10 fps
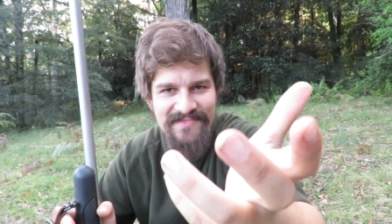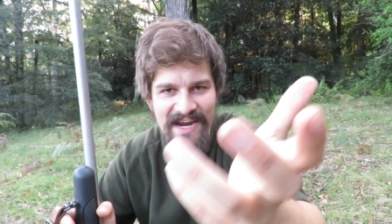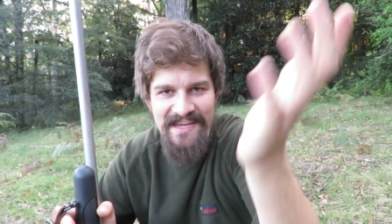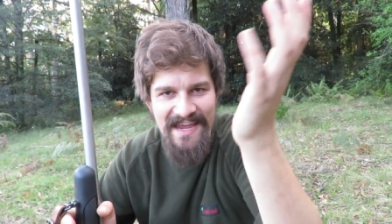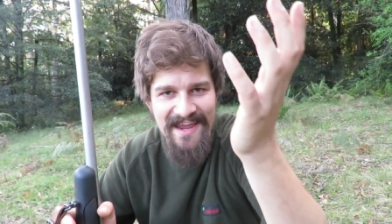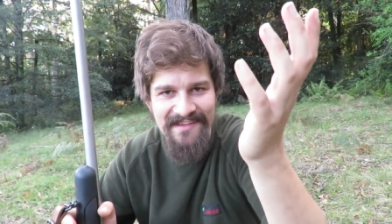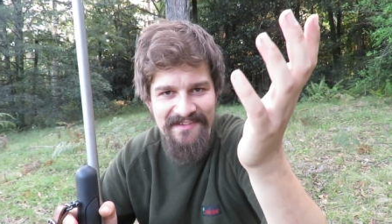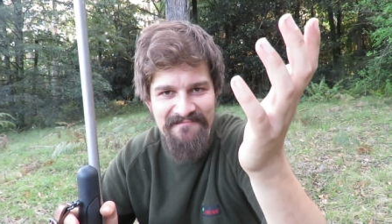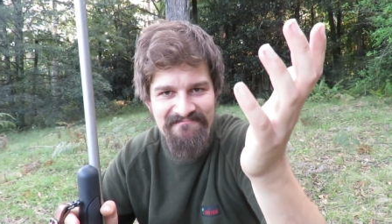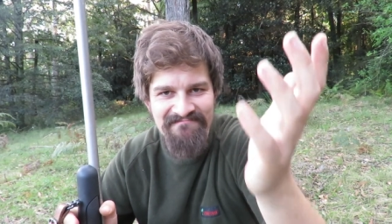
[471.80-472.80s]
shaky
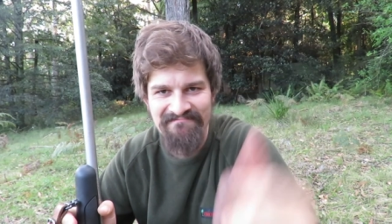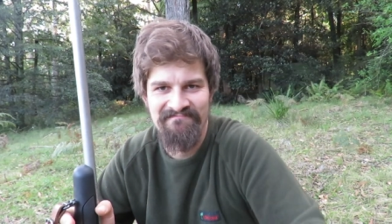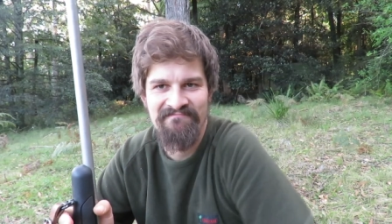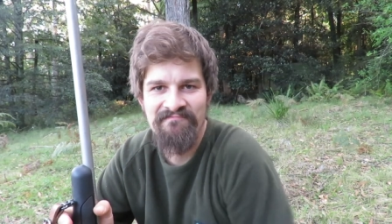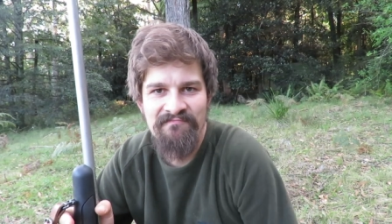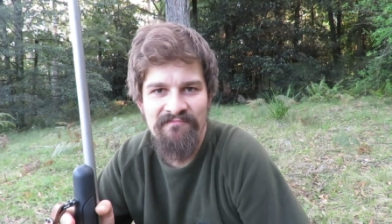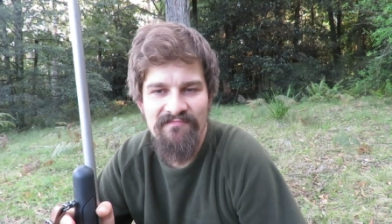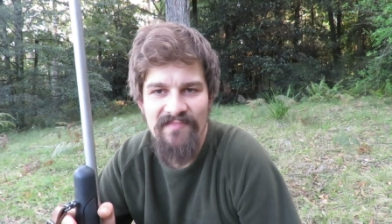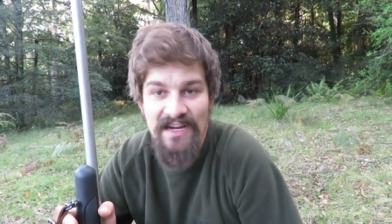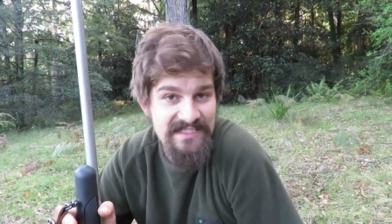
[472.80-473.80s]
hands.
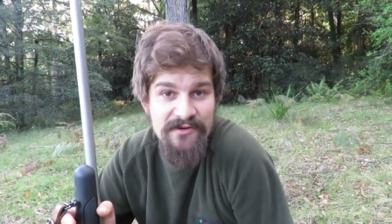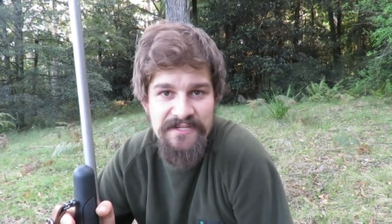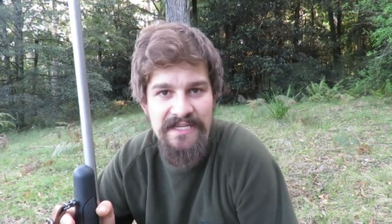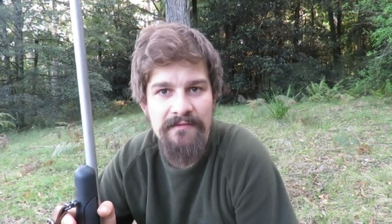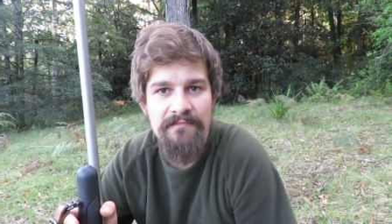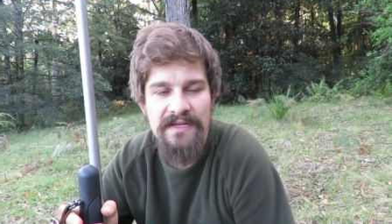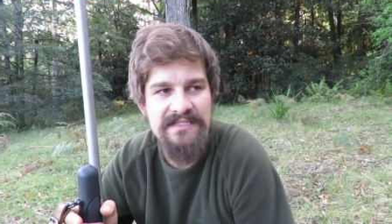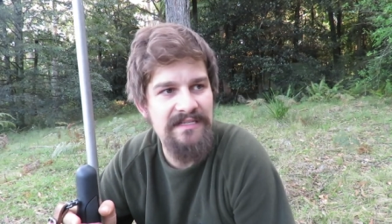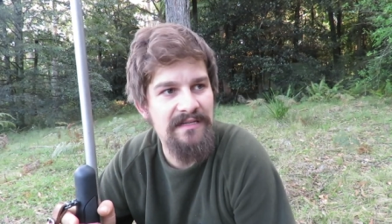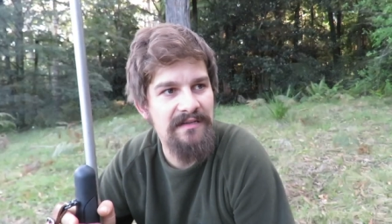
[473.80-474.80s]
Like seriously,
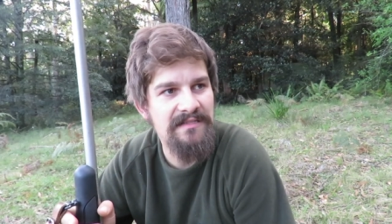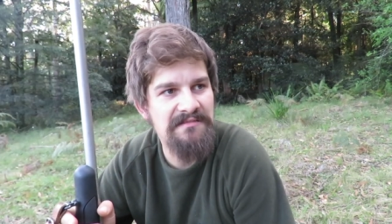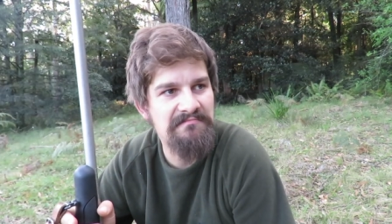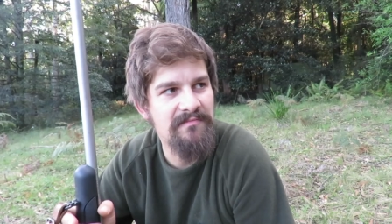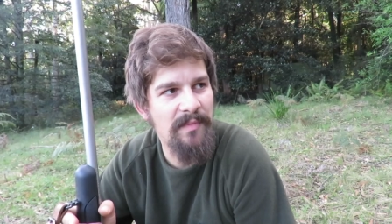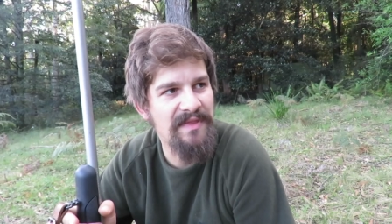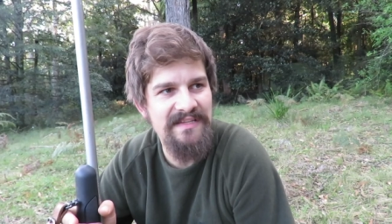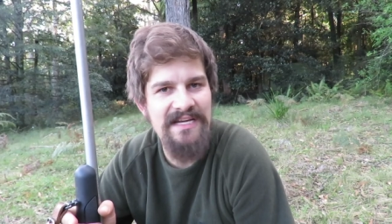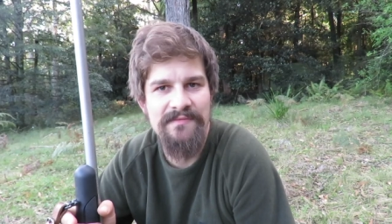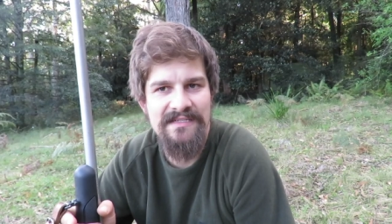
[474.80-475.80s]
it's it's I mean,
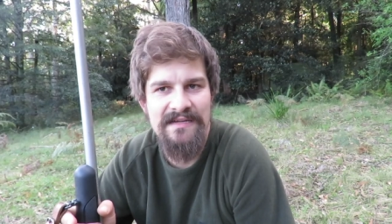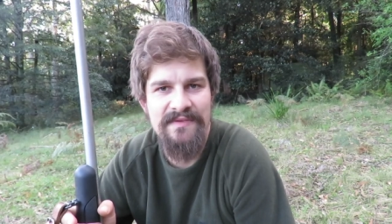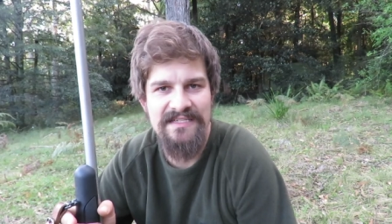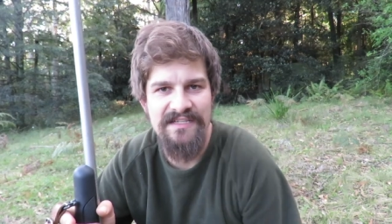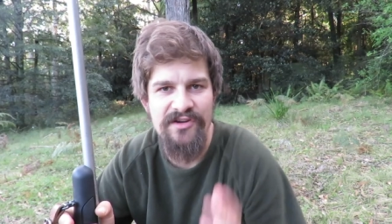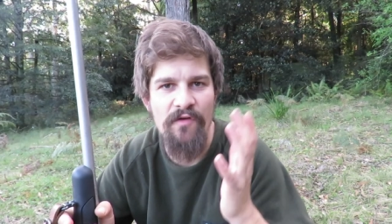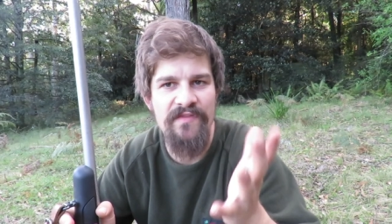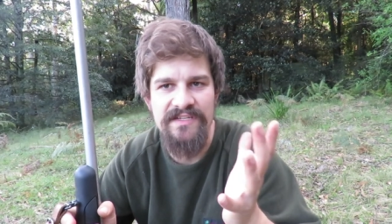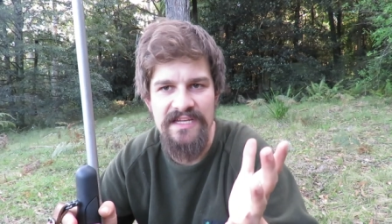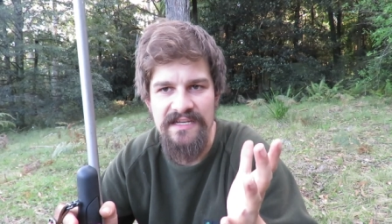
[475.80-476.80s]
that sounds like such an
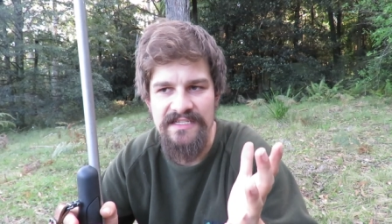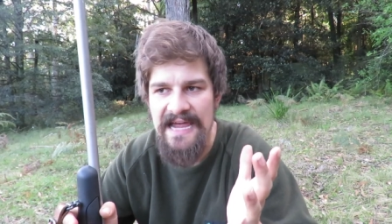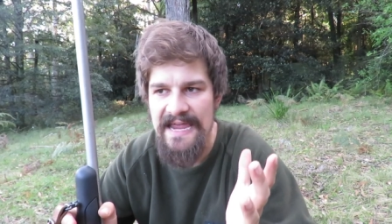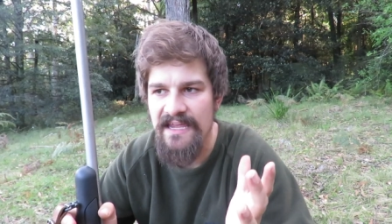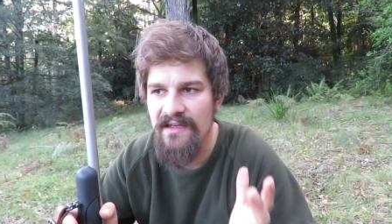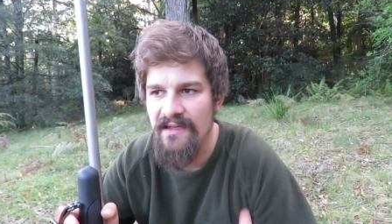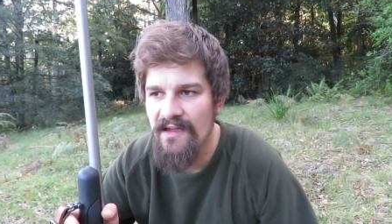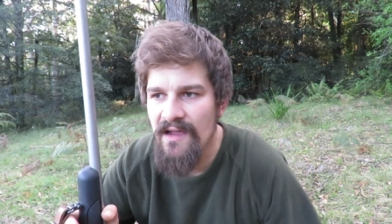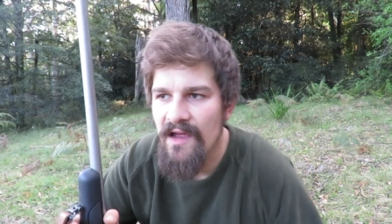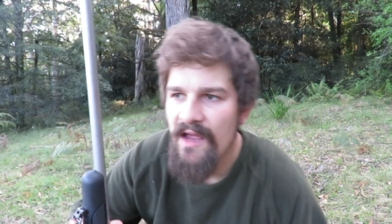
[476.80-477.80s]
obvious thing to say.
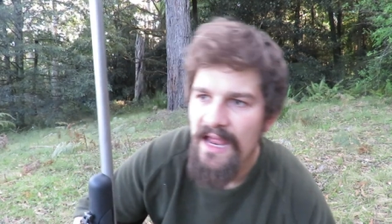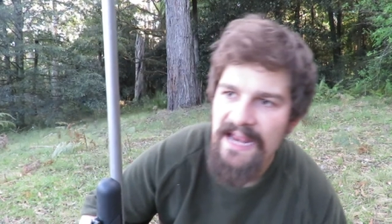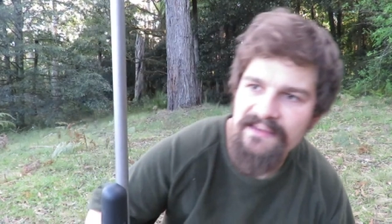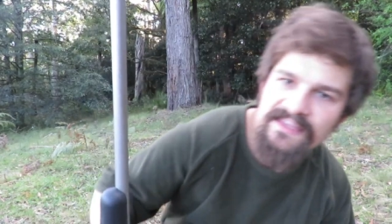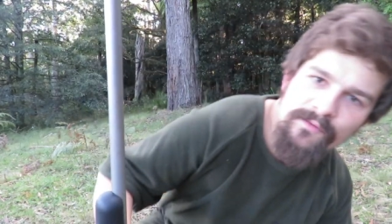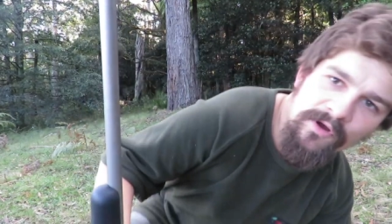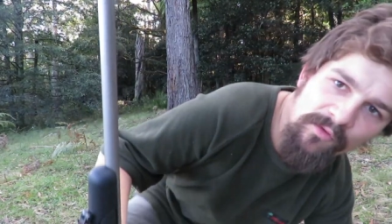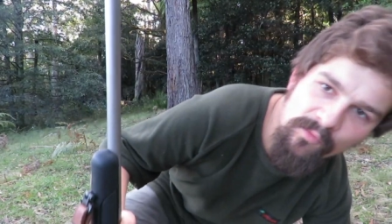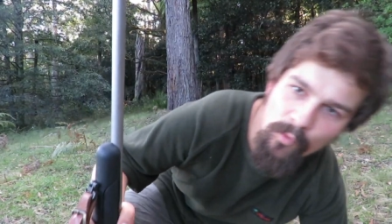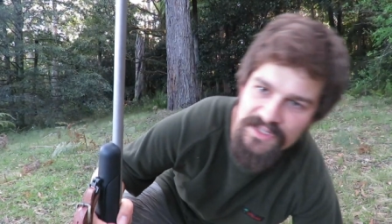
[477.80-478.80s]
And you think,
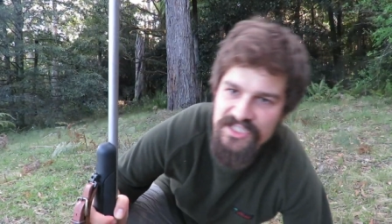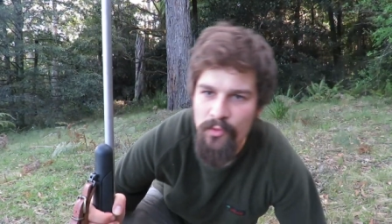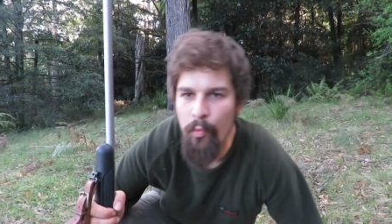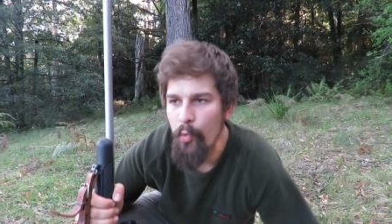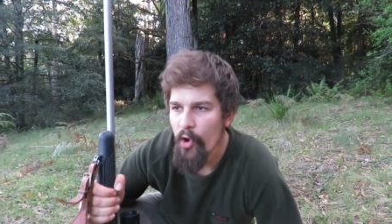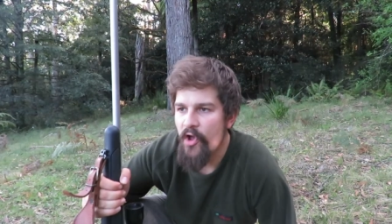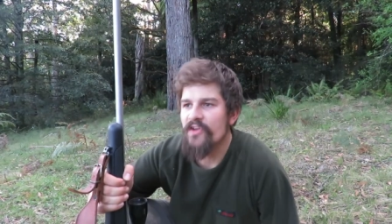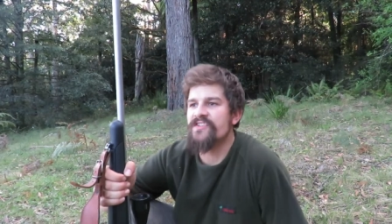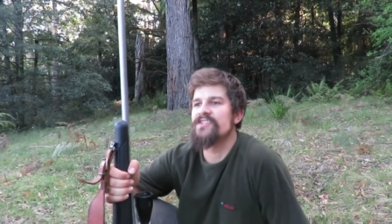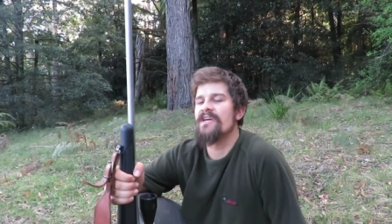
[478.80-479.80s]
well, what's the
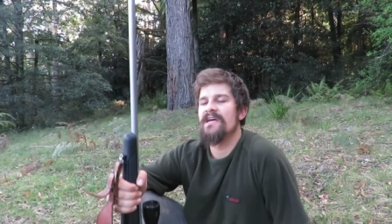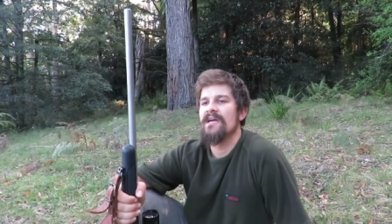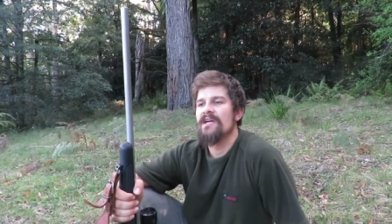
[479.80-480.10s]
worst